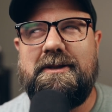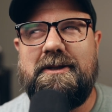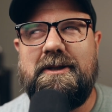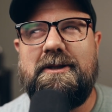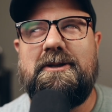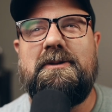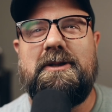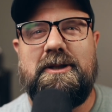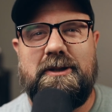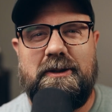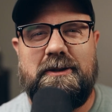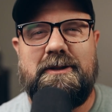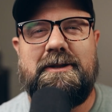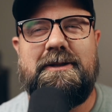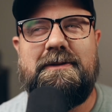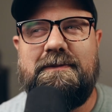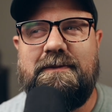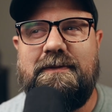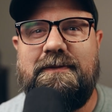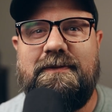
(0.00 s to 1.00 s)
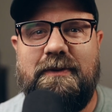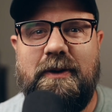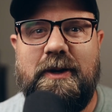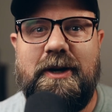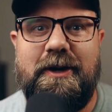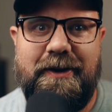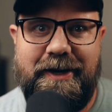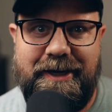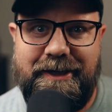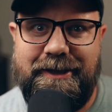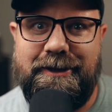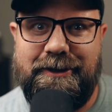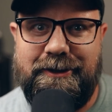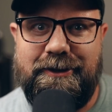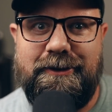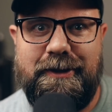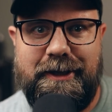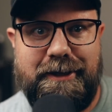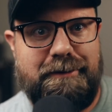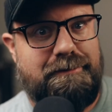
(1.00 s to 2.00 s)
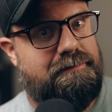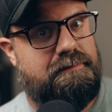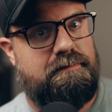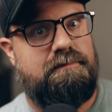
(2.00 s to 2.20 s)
search results for your industry.